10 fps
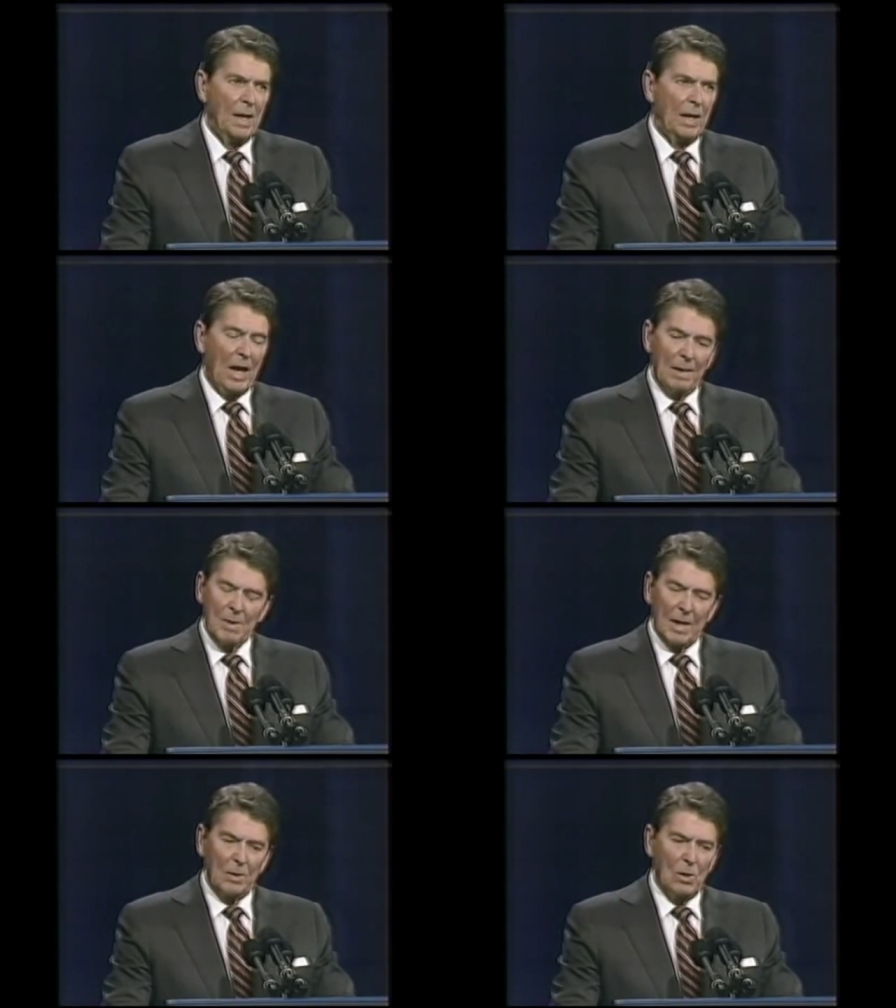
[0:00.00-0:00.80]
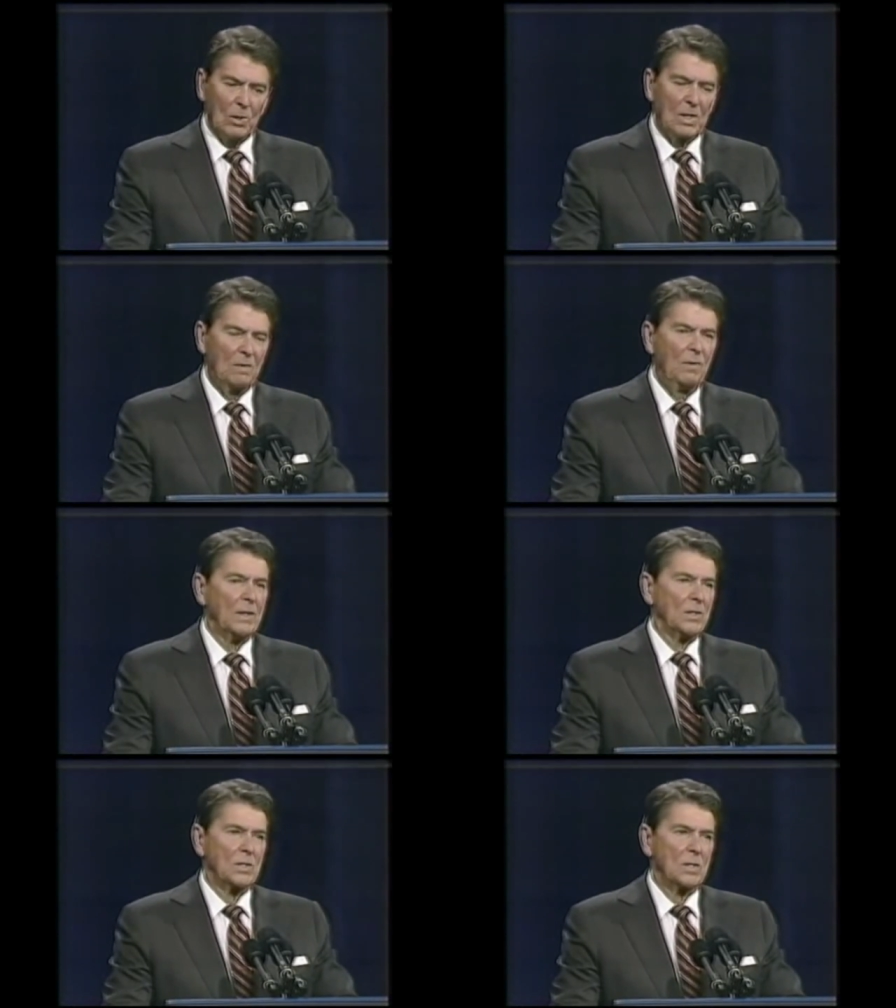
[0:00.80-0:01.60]
And I am not at all
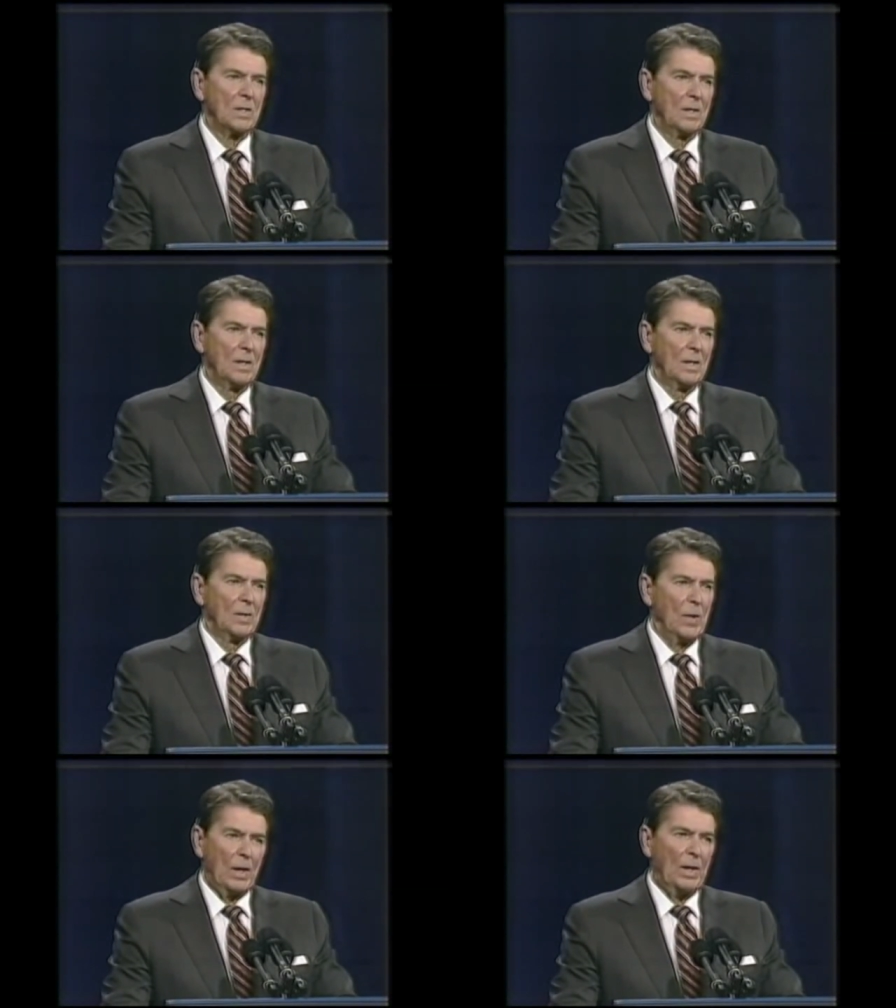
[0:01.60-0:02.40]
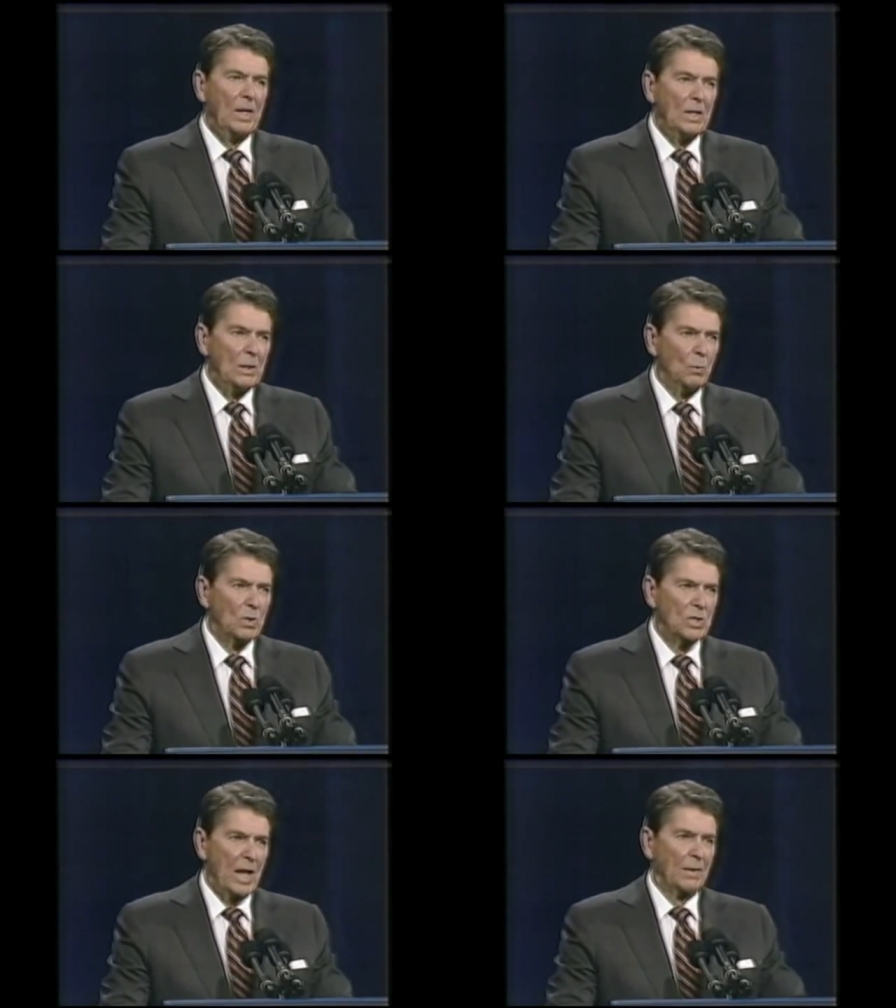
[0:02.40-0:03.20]
convinced that he
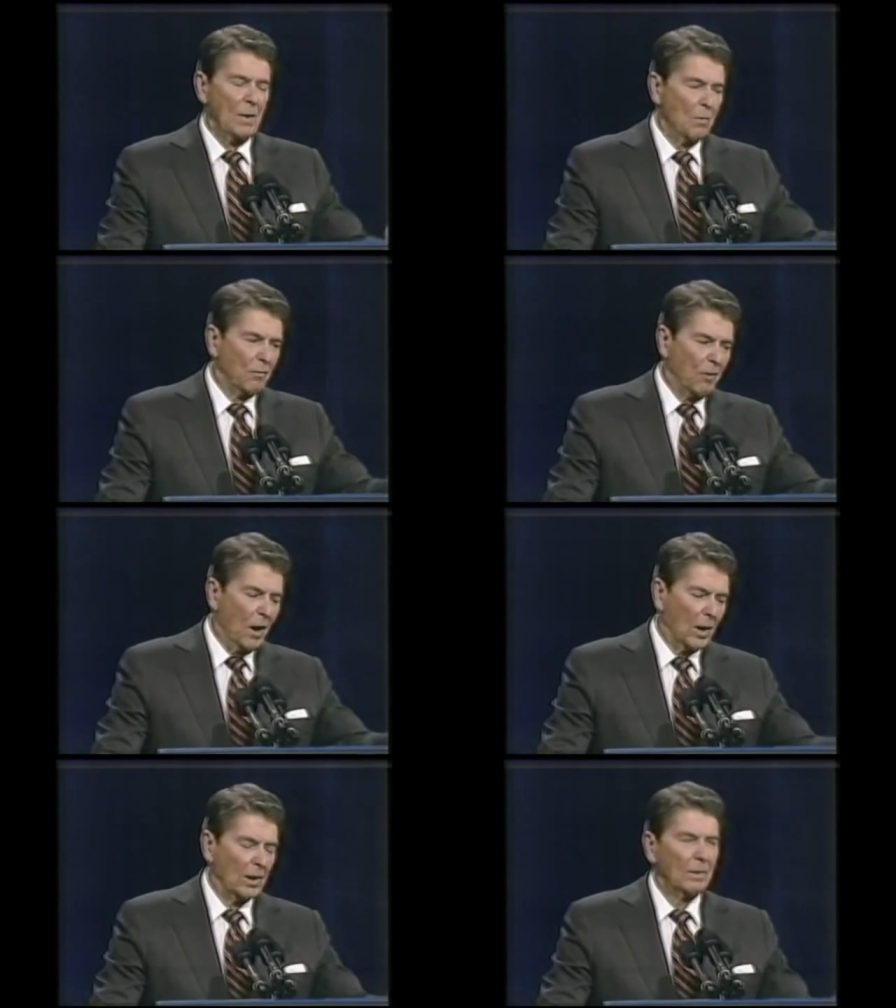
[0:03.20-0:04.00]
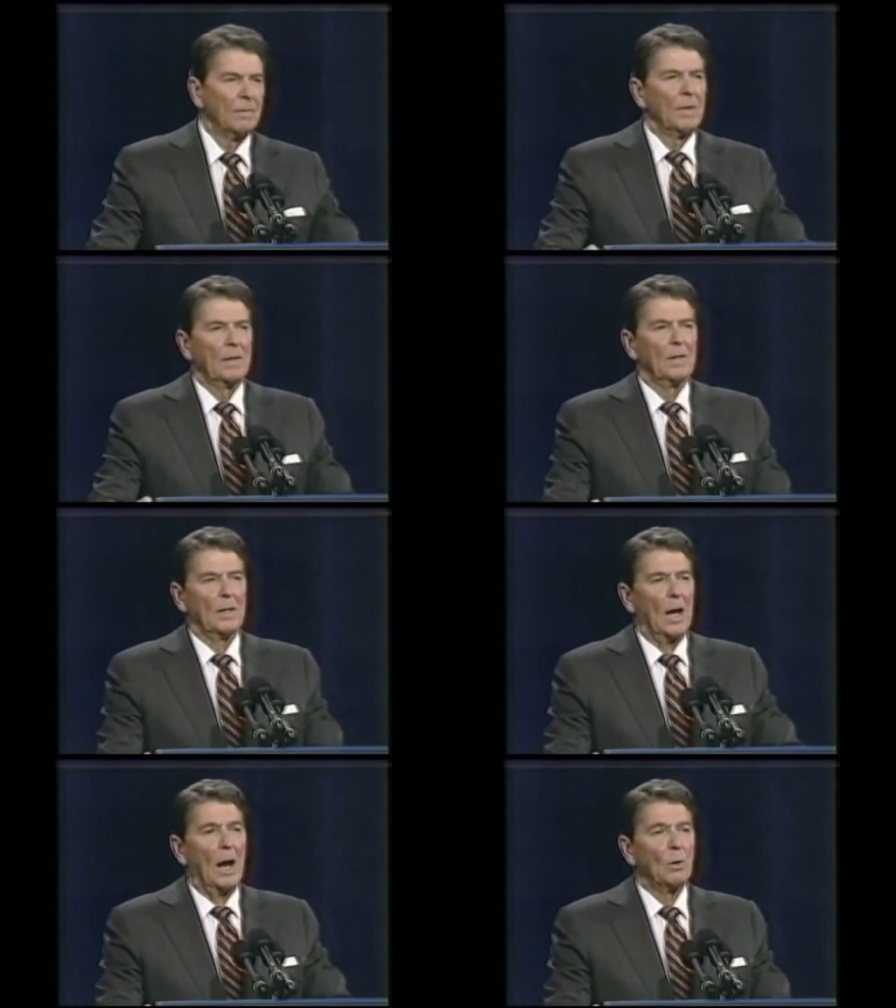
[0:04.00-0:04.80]
was that far
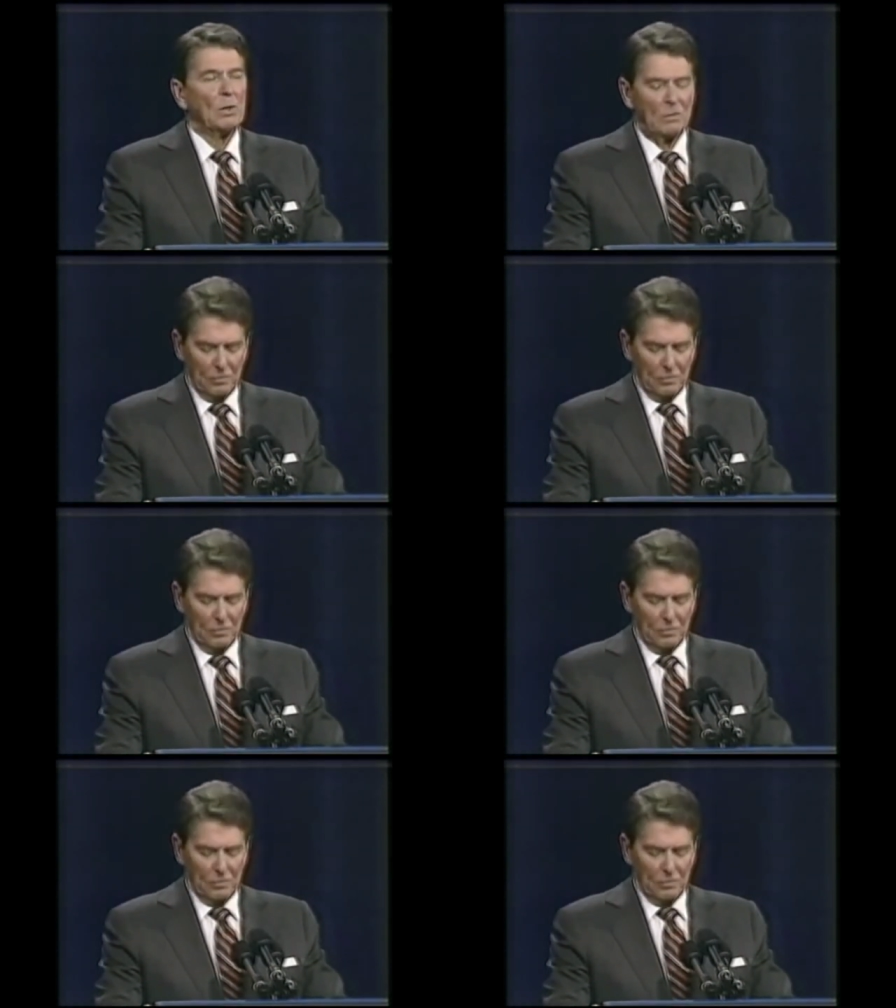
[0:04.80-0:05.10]
uh, out